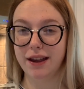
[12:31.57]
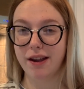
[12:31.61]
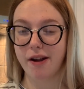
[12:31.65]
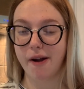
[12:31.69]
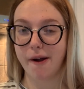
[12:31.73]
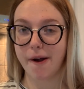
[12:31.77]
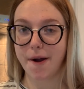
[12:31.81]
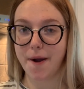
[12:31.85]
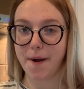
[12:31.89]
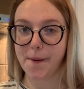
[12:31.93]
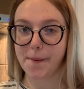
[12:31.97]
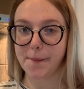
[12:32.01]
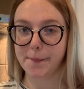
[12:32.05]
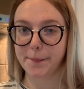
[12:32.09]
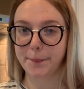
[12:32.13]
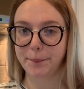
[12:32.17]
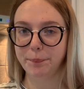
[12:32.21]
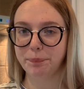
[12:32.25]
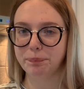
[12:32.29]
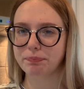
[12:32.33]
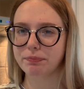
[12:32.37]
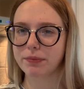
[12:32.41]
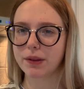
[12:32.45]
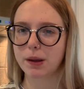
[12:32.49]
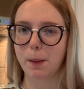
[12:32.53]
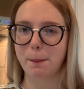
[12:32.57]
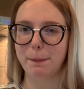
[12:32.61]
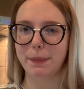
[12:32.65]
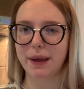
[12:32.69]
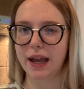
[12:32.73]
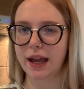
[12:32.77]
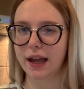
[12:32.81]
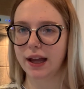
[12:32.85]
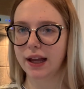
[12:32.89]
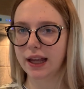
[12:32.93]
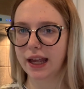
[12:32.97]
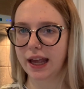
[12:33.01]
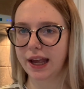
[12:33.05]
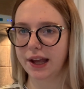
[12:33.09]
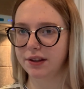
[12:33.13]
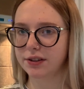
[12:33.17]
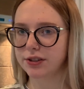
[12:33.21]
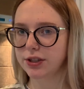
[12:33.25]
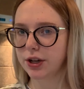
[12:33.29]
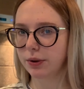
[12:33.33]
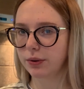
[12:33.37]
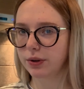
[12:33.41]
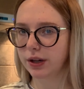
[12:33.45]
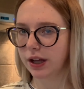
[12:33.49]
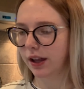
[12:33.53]
pancake
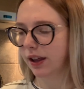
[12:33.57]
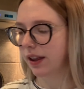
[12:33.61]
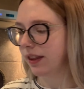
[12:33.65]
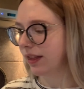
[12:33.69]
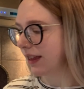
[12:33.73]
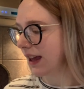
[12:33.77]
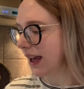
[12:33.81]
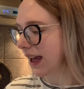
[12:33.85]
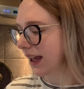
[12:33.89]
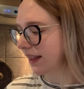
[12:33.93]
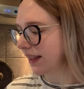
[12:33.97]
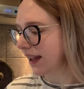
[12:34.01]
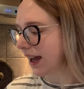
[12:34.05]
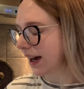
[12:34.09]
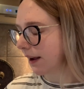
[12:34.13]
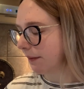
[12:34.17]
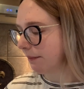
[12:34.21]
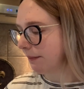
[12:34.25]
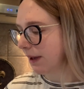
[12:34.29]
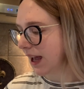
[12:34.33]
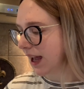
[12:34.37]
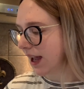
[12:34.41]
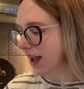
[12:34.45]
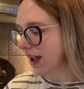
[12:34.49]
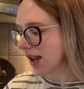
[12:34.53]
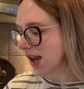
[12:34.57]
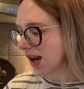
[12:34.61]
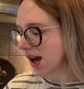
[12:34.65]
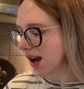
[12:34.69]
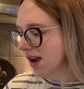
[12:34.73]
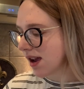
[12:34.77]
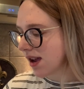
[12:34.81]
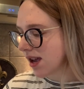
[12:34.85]
donut thing that I made.